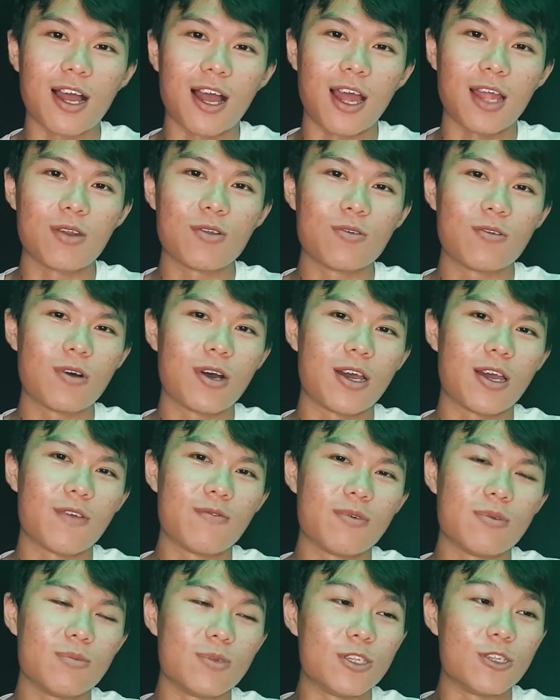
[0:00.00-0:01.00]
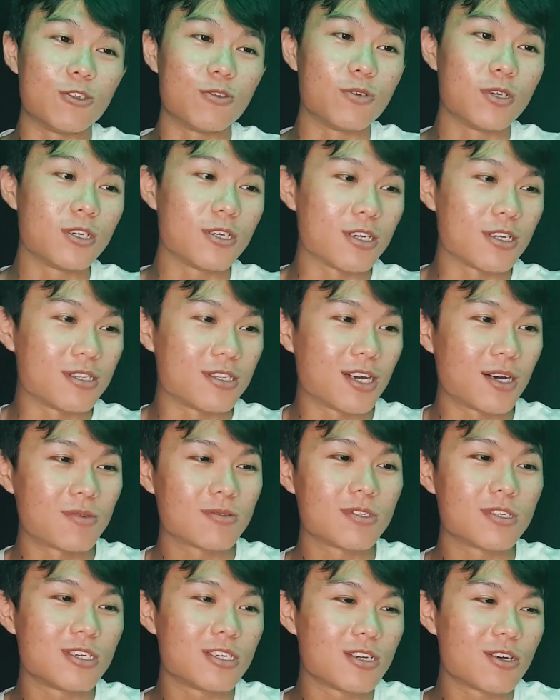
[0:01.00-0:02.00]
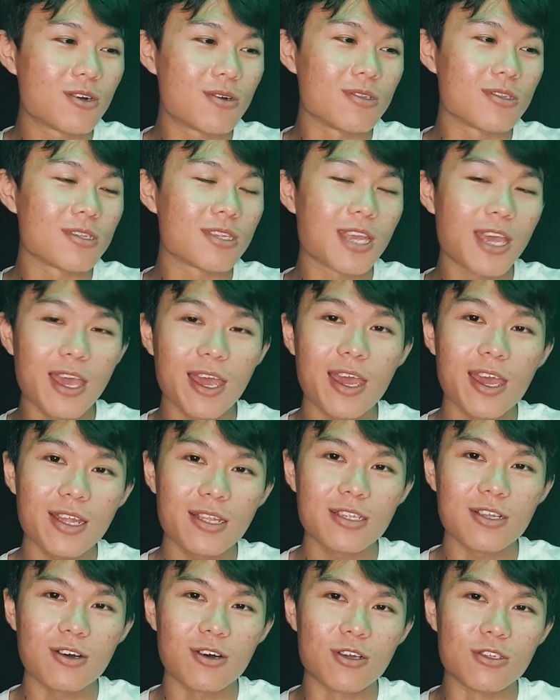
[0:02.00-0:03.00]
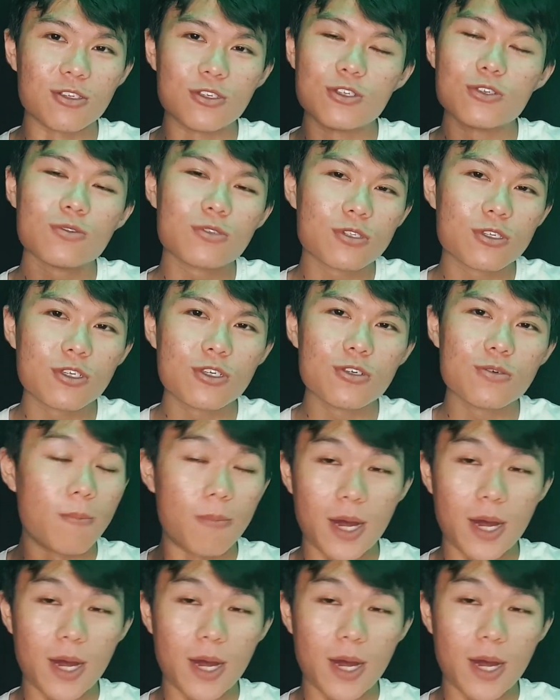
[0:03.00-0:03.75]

I know I haven't been doing adulting content on YouTube,